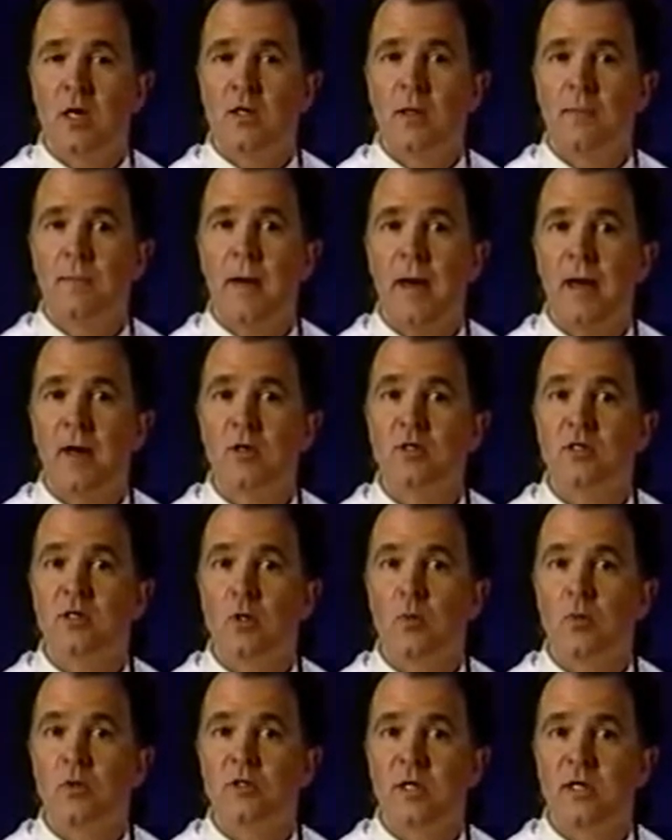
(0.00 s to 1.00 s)
the patterns
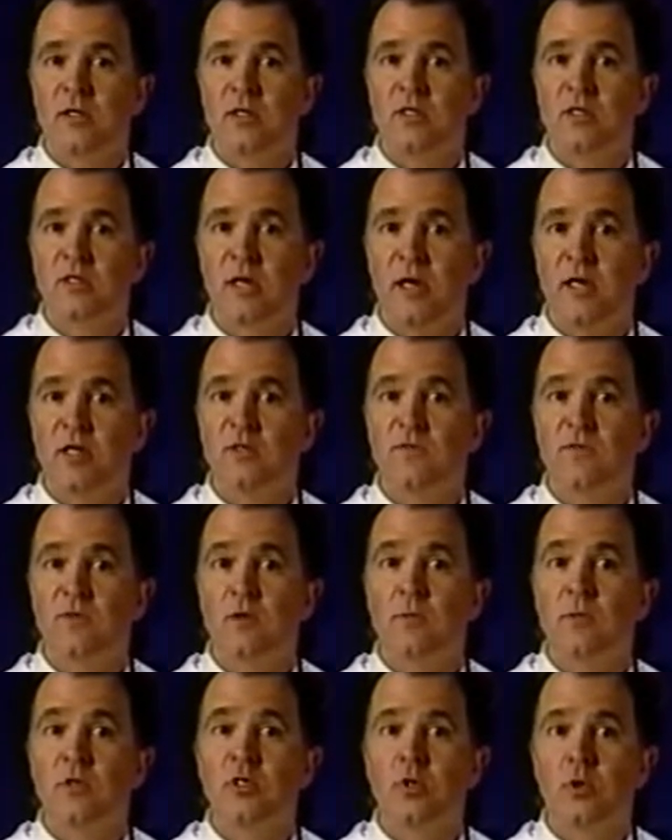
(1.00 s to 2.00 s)
that will set the stage for
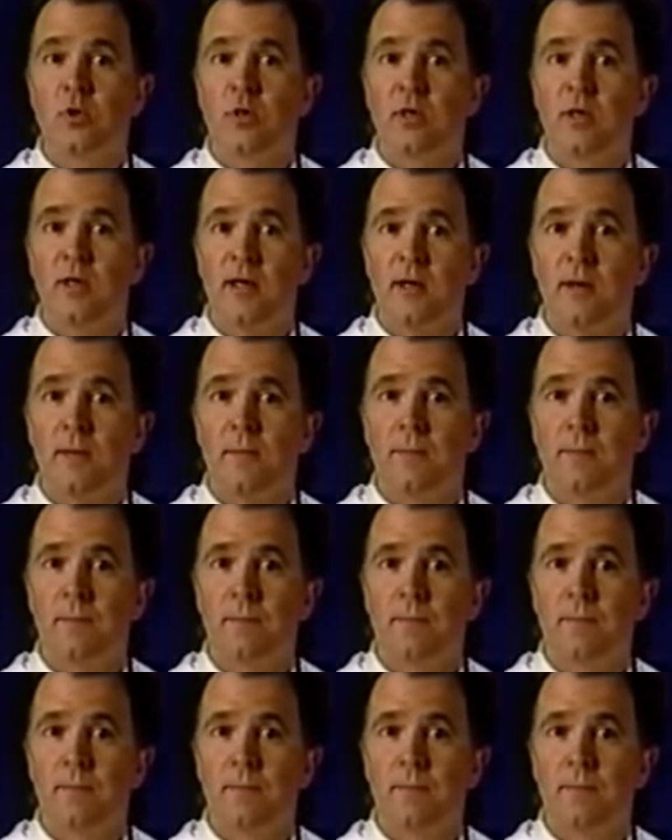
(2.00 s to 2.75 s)
the mature limb.